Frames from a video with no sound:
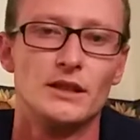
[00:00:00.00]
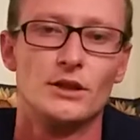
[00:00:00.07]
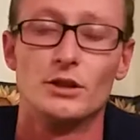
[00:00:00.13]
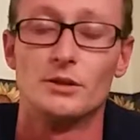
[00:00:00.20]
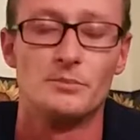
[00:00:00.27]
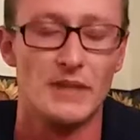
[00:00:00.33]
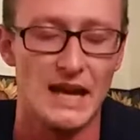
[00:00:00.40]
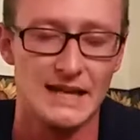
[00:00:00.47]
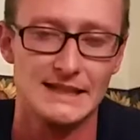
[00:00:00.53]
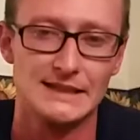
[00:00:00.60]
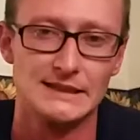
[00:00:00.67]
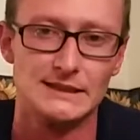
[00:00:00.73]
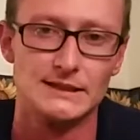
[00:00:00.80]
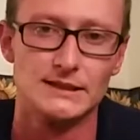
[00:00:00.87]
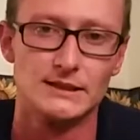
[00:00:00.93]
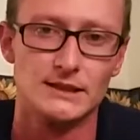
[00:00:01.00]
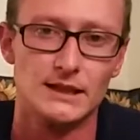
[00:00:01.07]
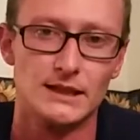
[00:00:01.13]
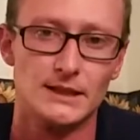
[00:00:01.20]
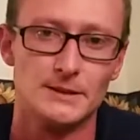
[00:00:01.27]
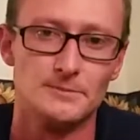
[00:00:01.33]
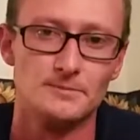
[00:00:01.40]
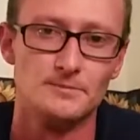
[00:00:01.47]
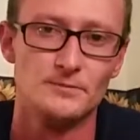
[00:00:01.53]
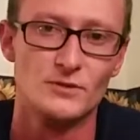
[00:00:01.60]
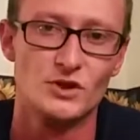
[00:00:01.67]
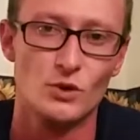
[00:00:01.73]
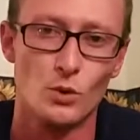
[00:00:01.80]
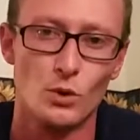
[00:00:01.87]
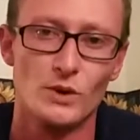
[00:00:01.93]
or passing
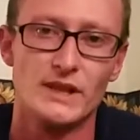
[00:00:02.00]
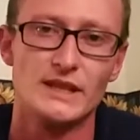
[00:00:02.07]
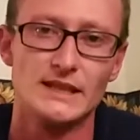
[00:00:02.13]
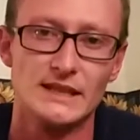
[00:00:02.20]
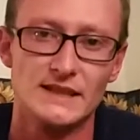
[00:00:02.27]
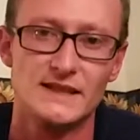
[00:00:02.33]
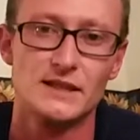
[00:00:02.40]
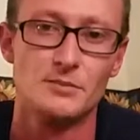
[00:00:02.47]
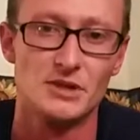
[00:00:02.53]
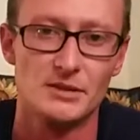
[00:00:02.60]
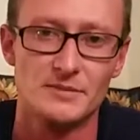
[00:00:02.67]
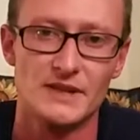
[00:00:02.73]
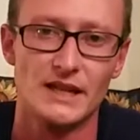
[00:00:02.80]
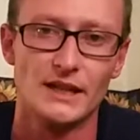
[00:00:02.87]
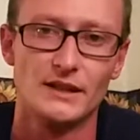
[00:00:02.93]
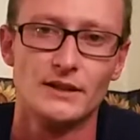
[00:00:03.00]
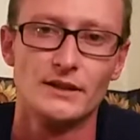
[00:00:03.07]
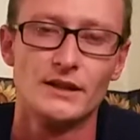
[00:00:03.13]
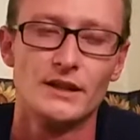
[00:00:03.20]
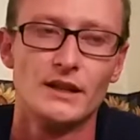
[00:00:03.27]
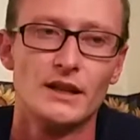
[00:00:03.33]
score that needs to be obtained.